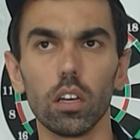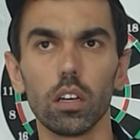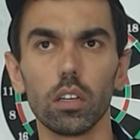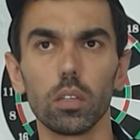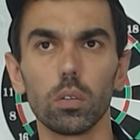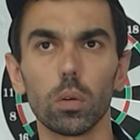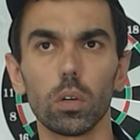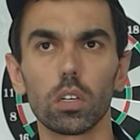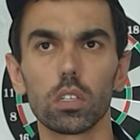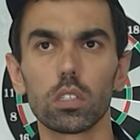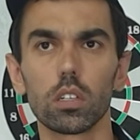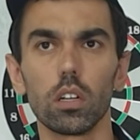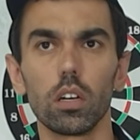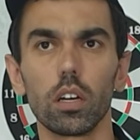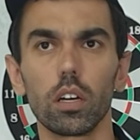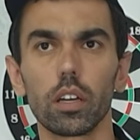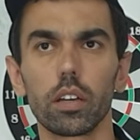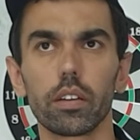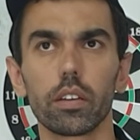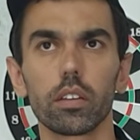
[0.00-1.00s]
It was
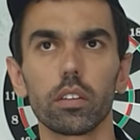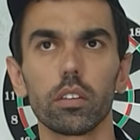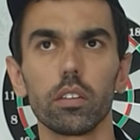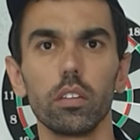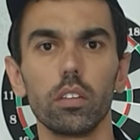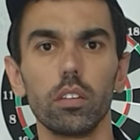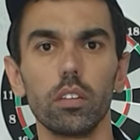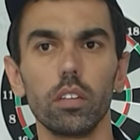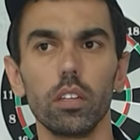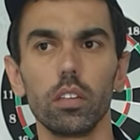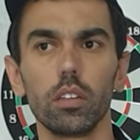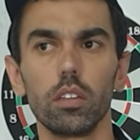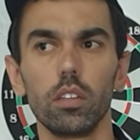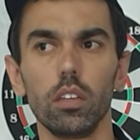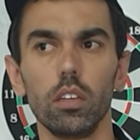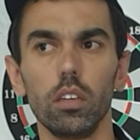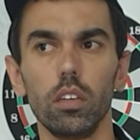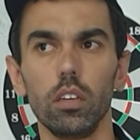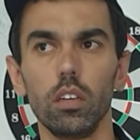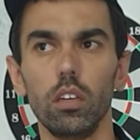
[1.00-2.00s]
like
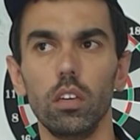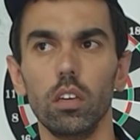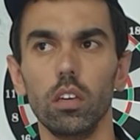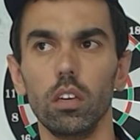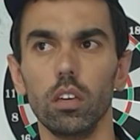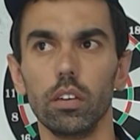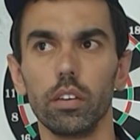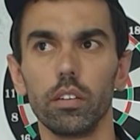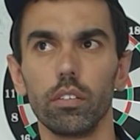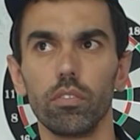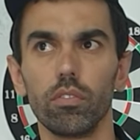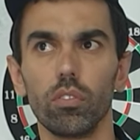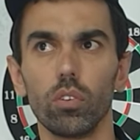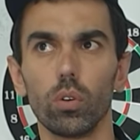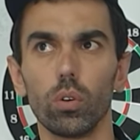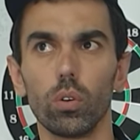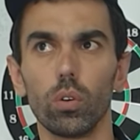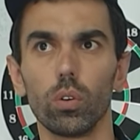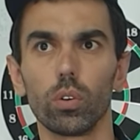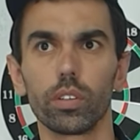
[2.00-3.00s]

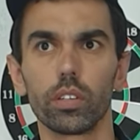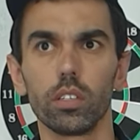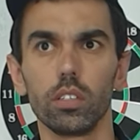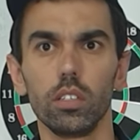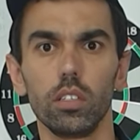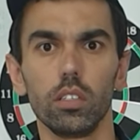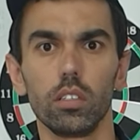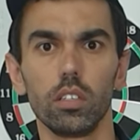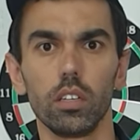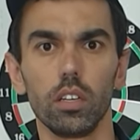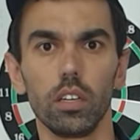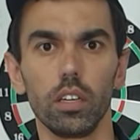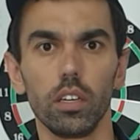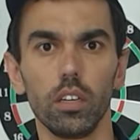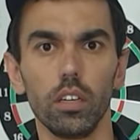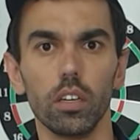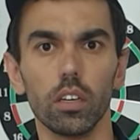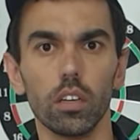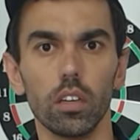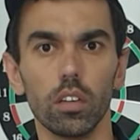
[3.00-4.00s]
thirty-four or
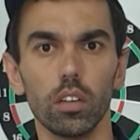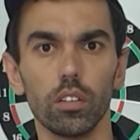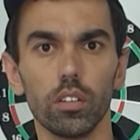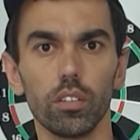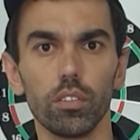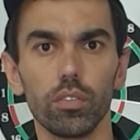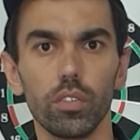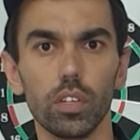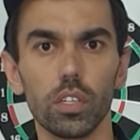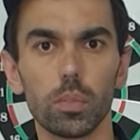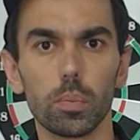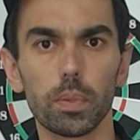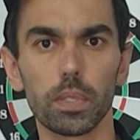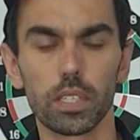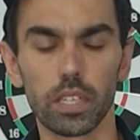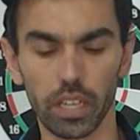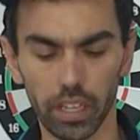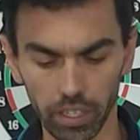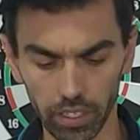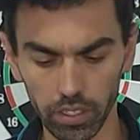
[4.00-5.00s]
thirty-three feet per
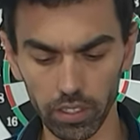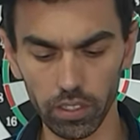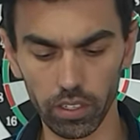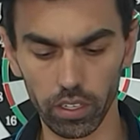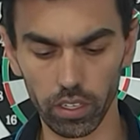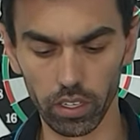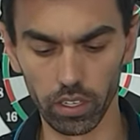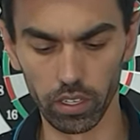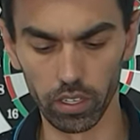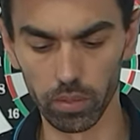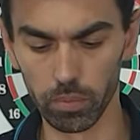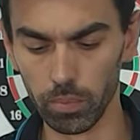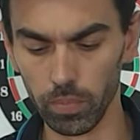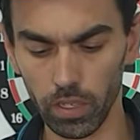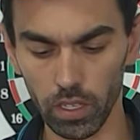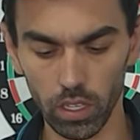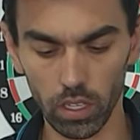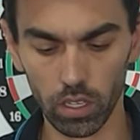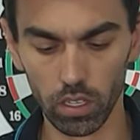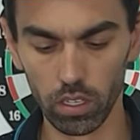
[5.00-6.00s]
second. Um,
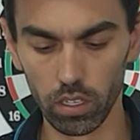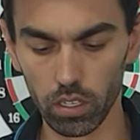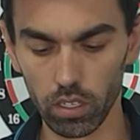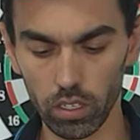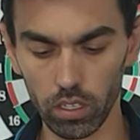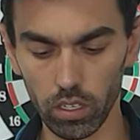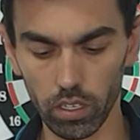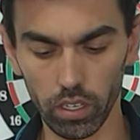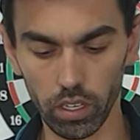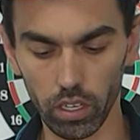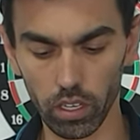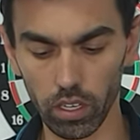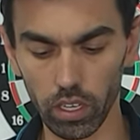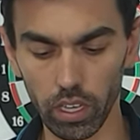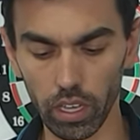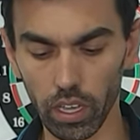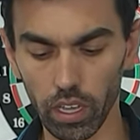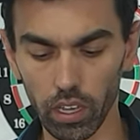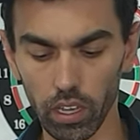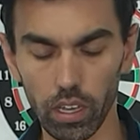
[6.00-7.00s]

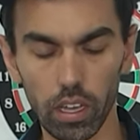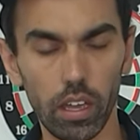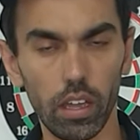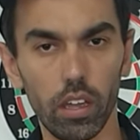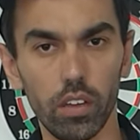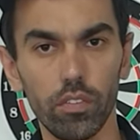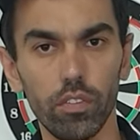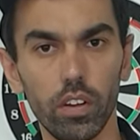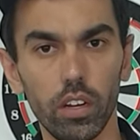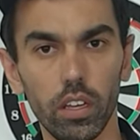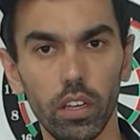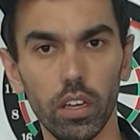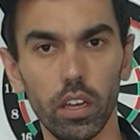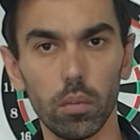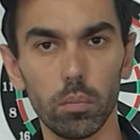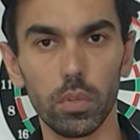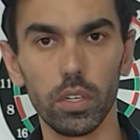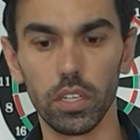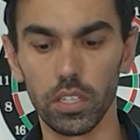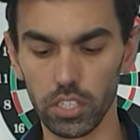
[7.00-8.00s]
every
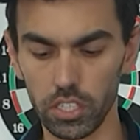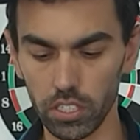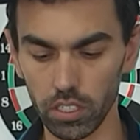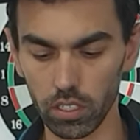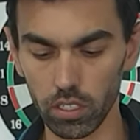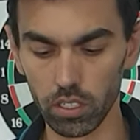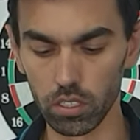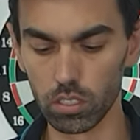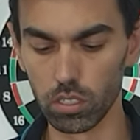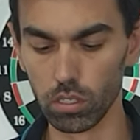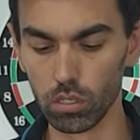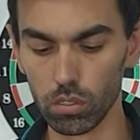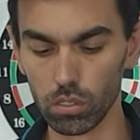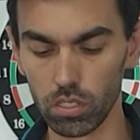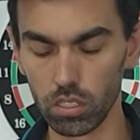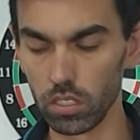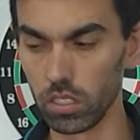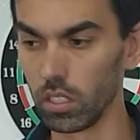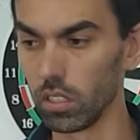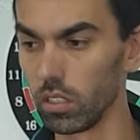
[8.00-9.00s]
ammunition is
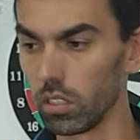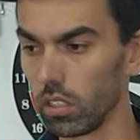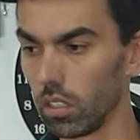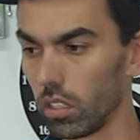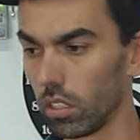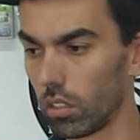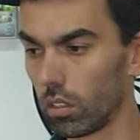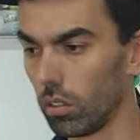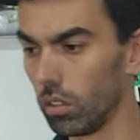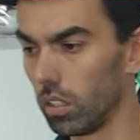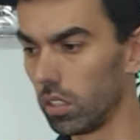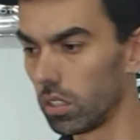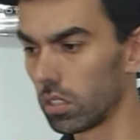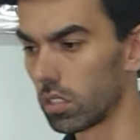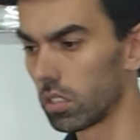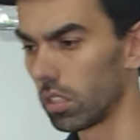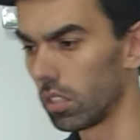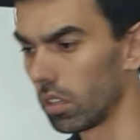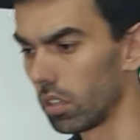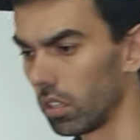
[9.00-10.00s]
loose in it, including
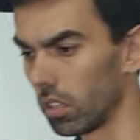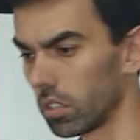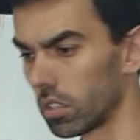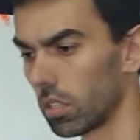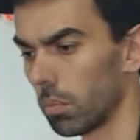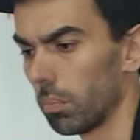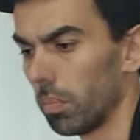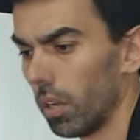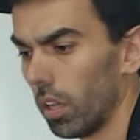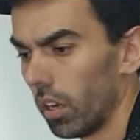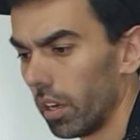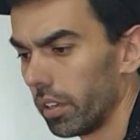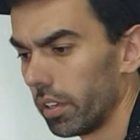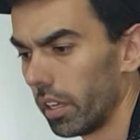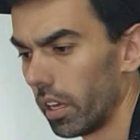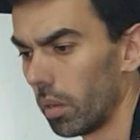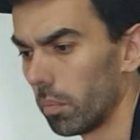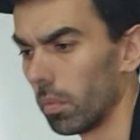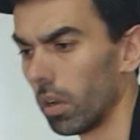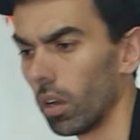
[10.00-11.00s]
the
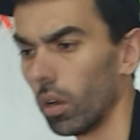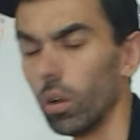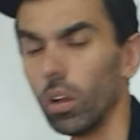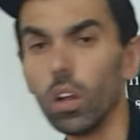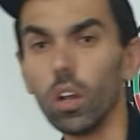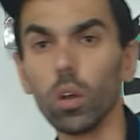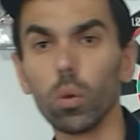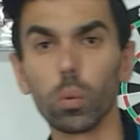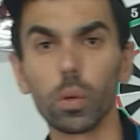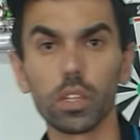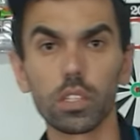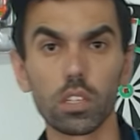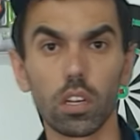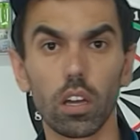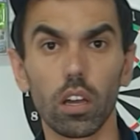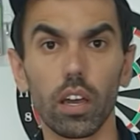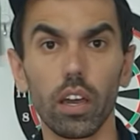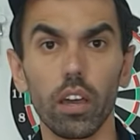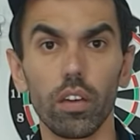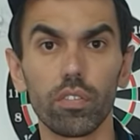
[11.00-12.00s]
supplied ammo, which
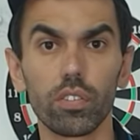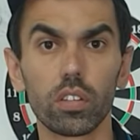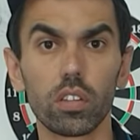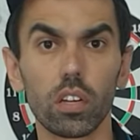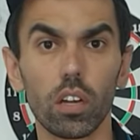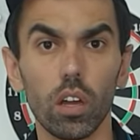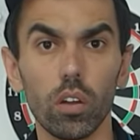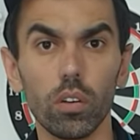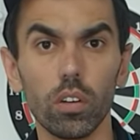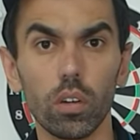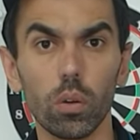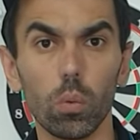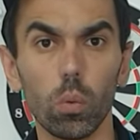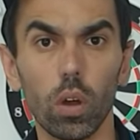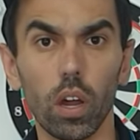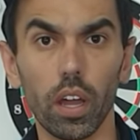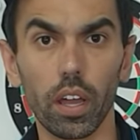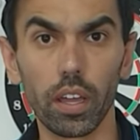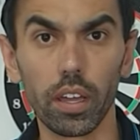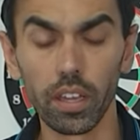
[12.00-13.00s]
I have thrown
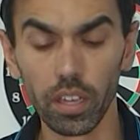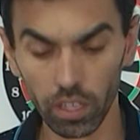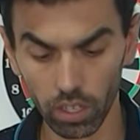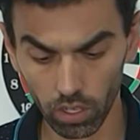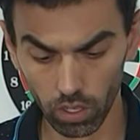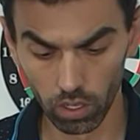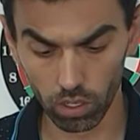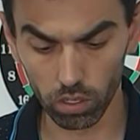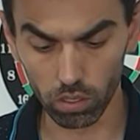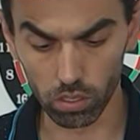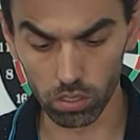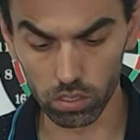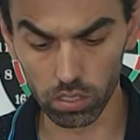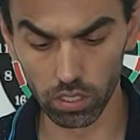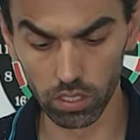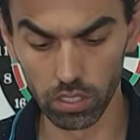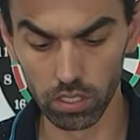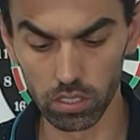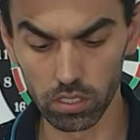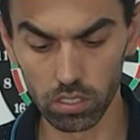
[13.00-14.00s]
away because
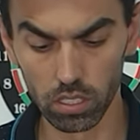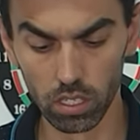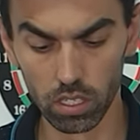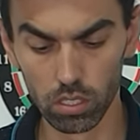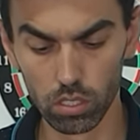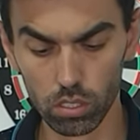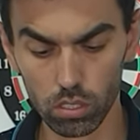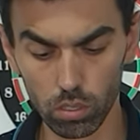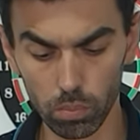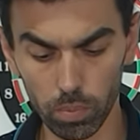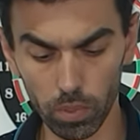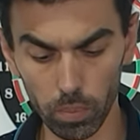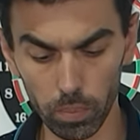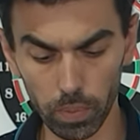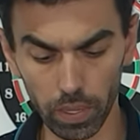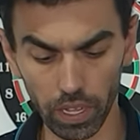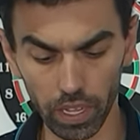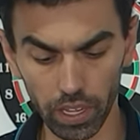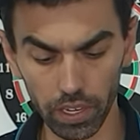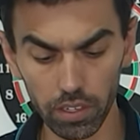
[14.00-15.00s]
it is super
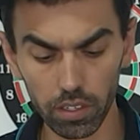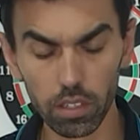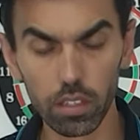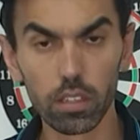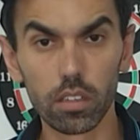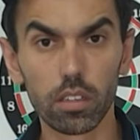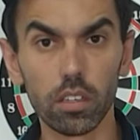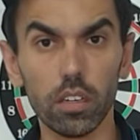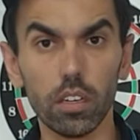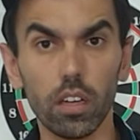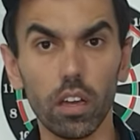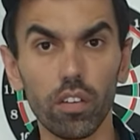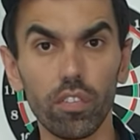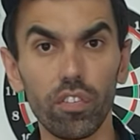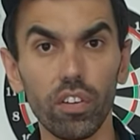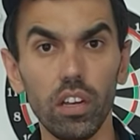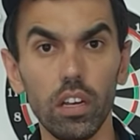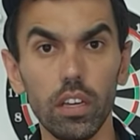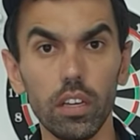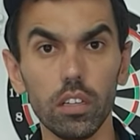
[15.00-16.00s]
bad. The
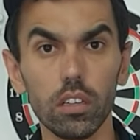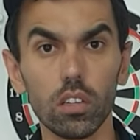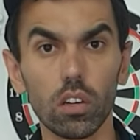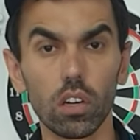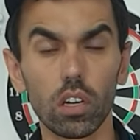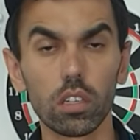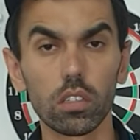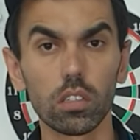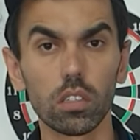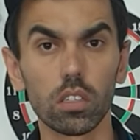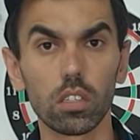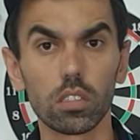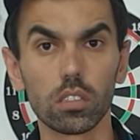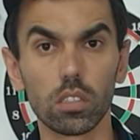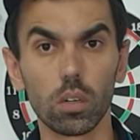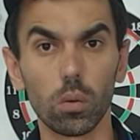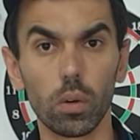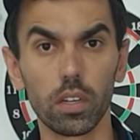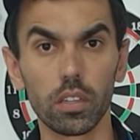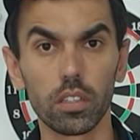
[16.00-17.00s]
Nerf Elite Dart
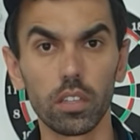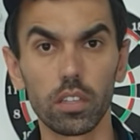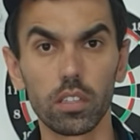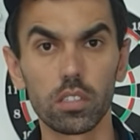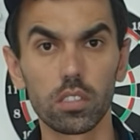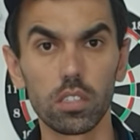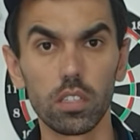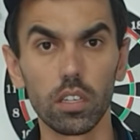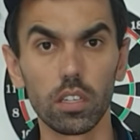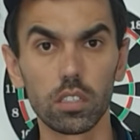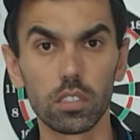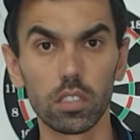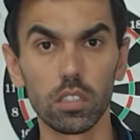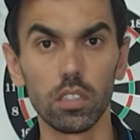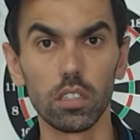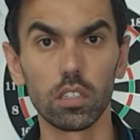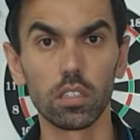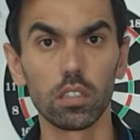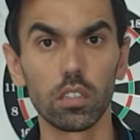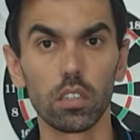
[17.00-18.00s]
is the one that sticks
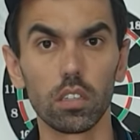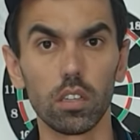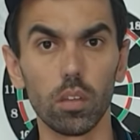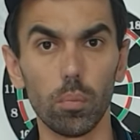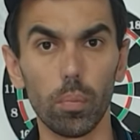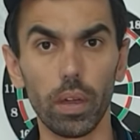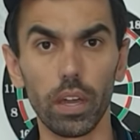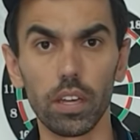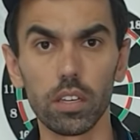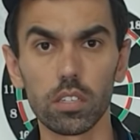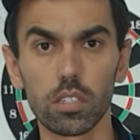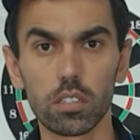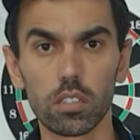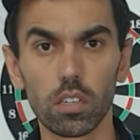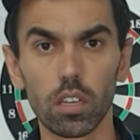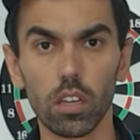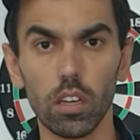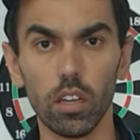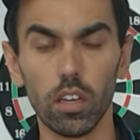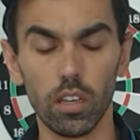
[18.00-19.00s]
in it the
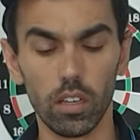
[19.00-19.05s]
best.